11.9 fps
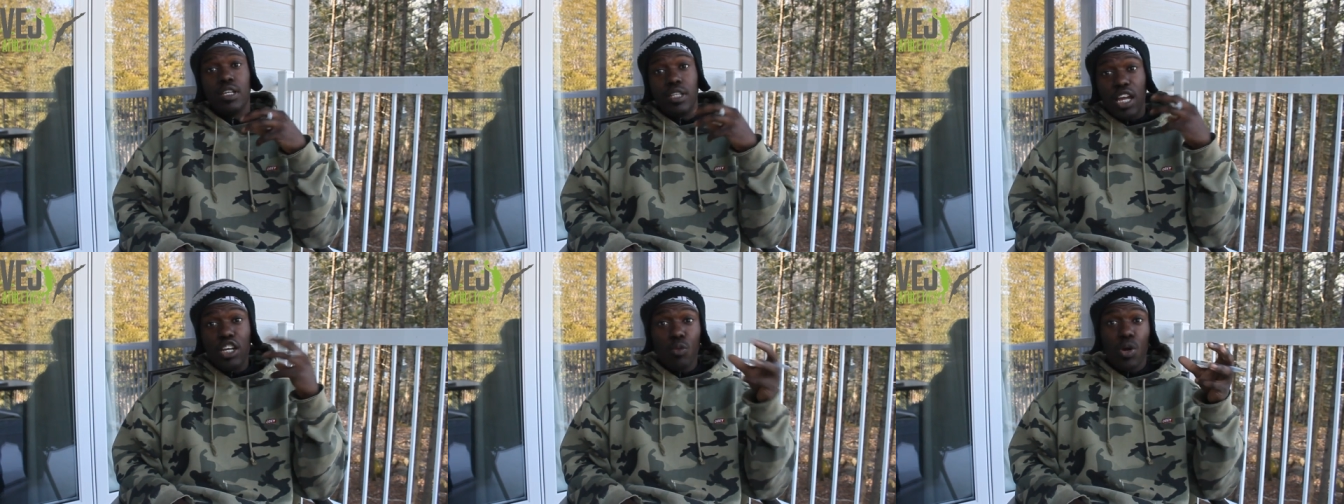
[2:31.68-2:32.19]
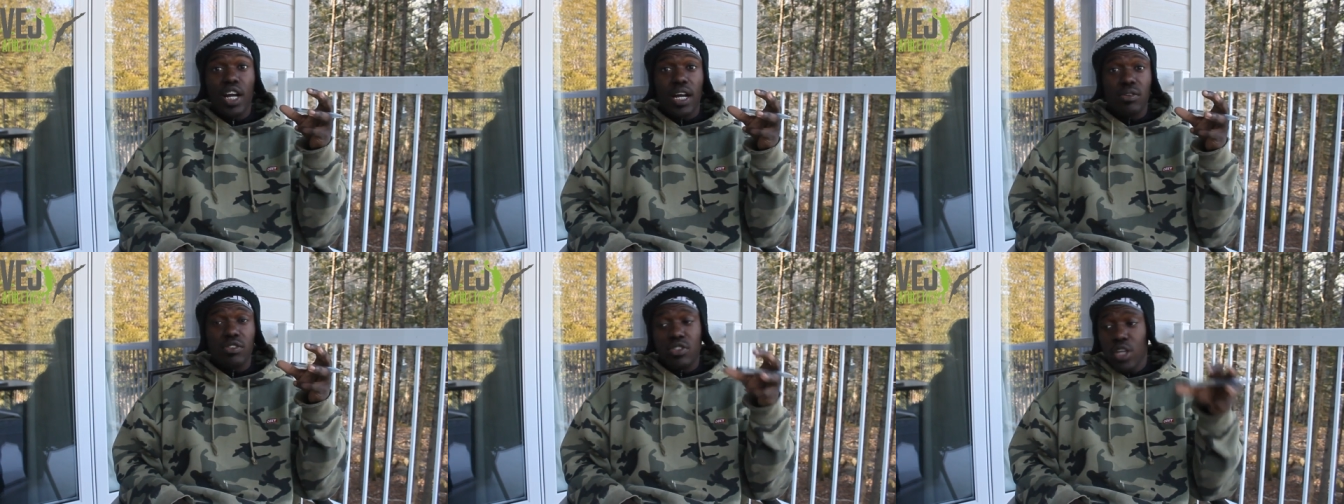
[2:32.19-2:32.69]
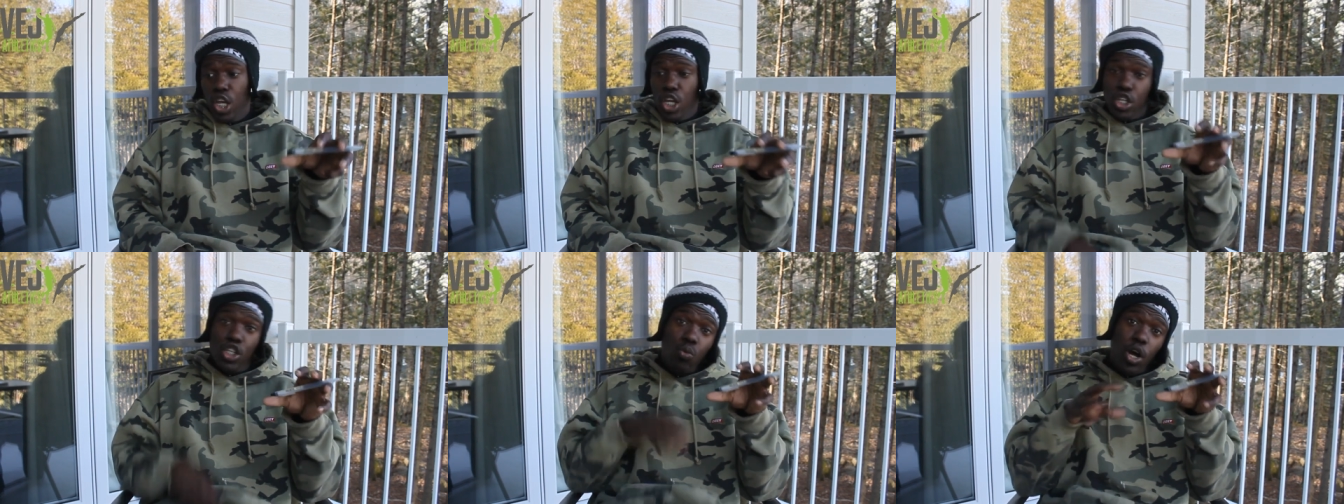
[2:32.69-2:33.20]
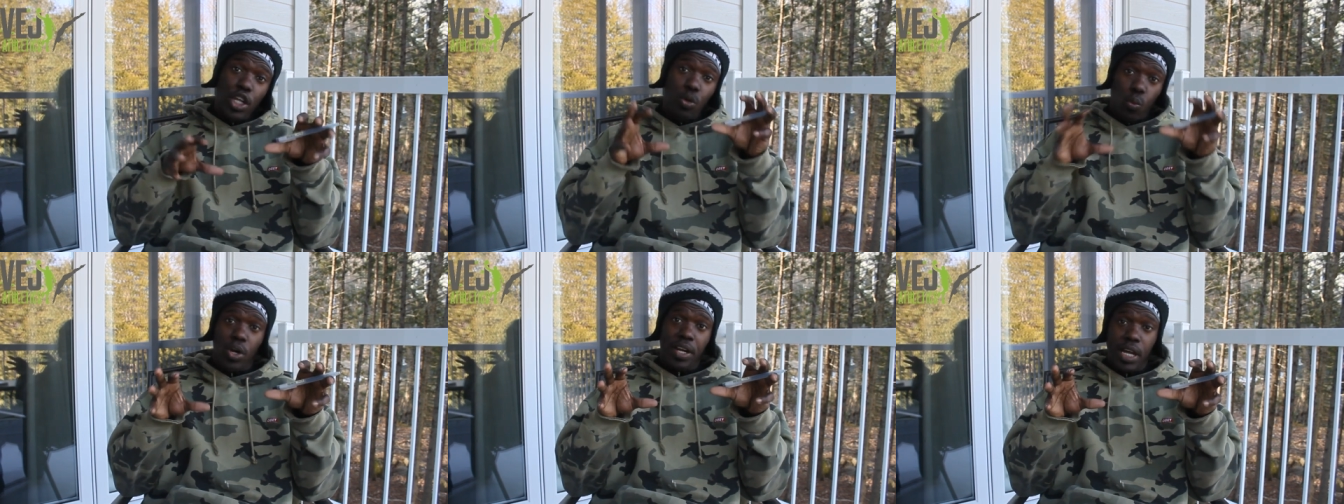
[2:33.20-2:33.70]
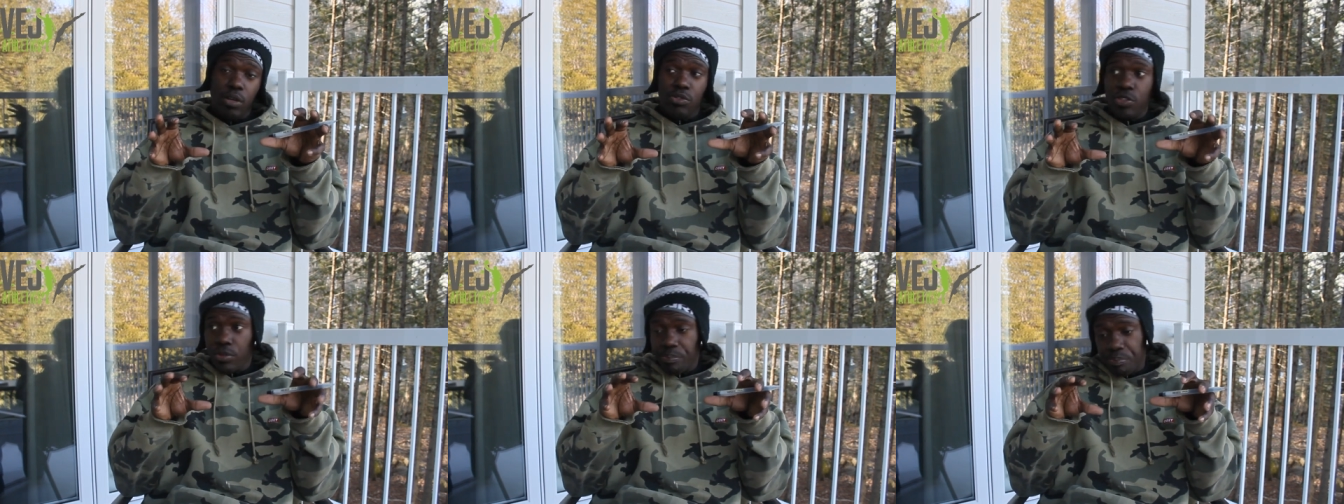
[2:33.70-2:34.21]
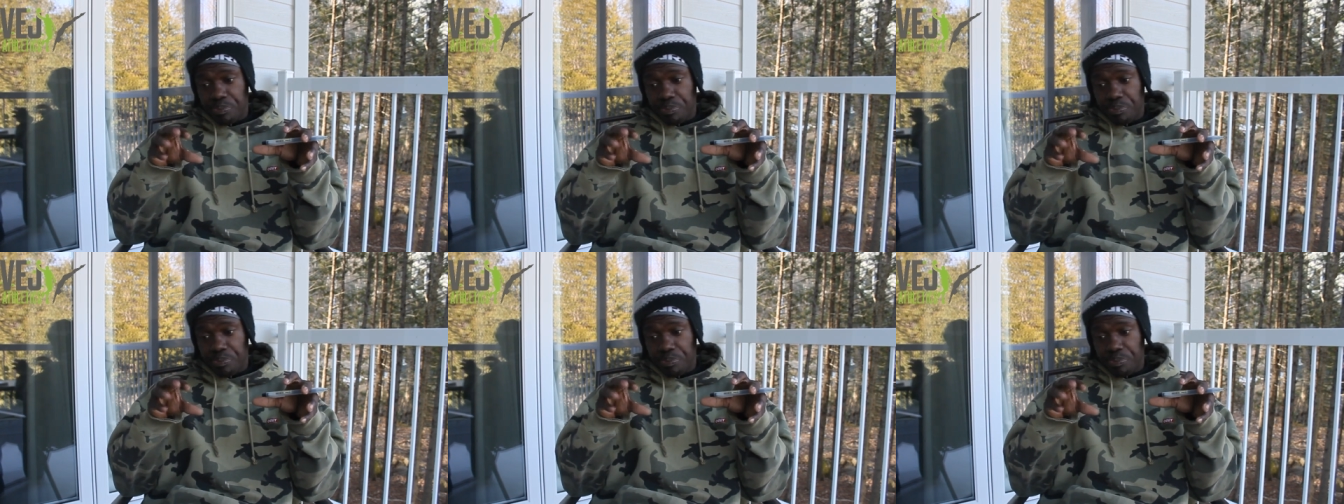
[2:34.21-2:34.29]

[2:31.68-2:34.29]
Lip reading: now your workouts. You want your workouts